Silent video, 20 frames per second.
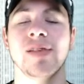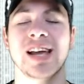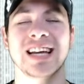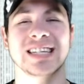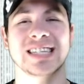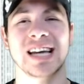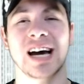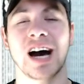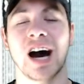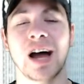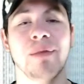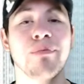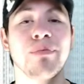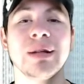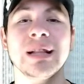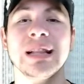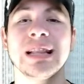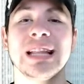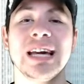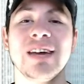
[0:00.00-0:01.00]
is
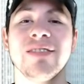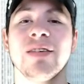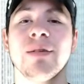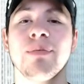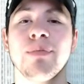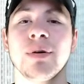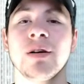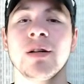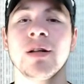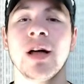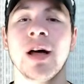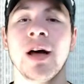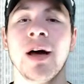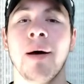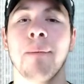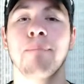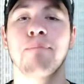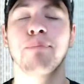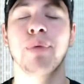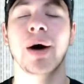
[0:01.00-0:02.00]
unbelievable,
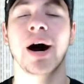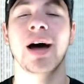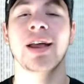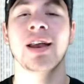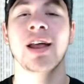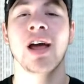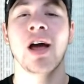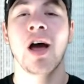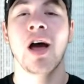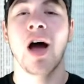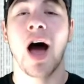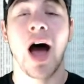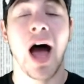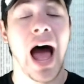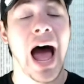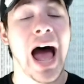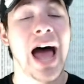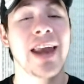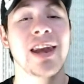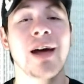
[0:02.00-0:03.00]
but
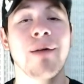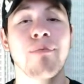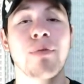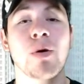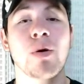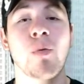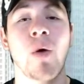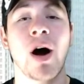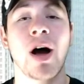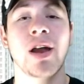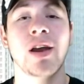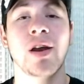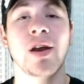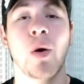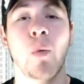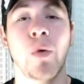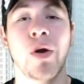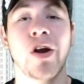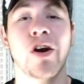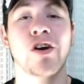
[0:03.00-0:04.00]
at number 1
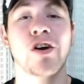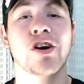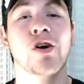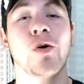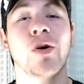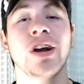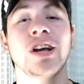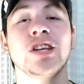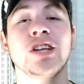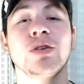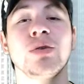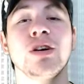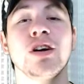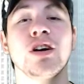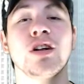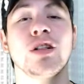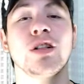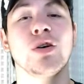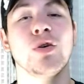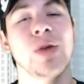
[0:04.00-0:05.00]
we are going to
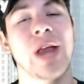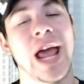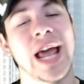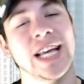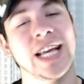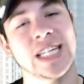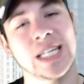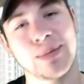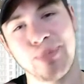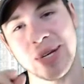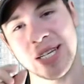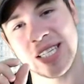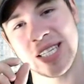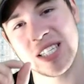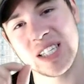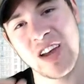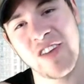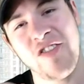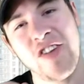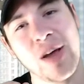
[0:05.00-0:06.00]
include a
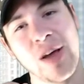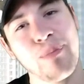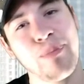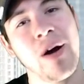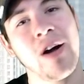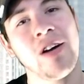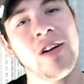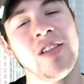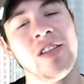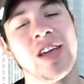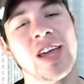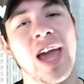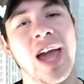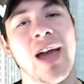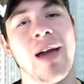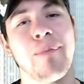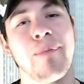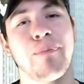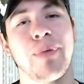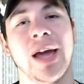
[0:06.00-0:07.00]
specific part of the
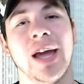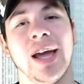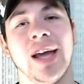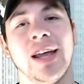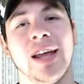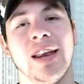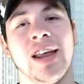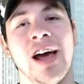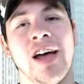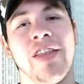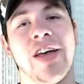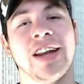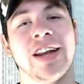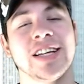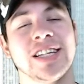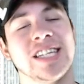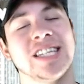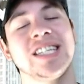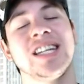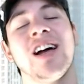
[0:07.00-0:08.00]
campaign that
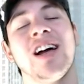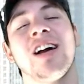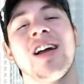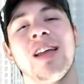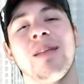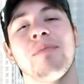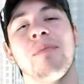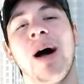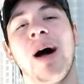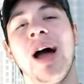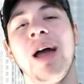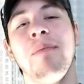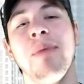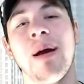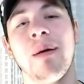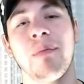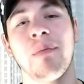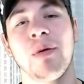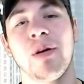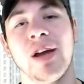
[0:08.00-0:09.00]
is stuck in my
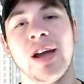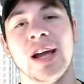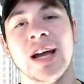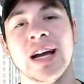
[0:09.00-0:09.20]
memory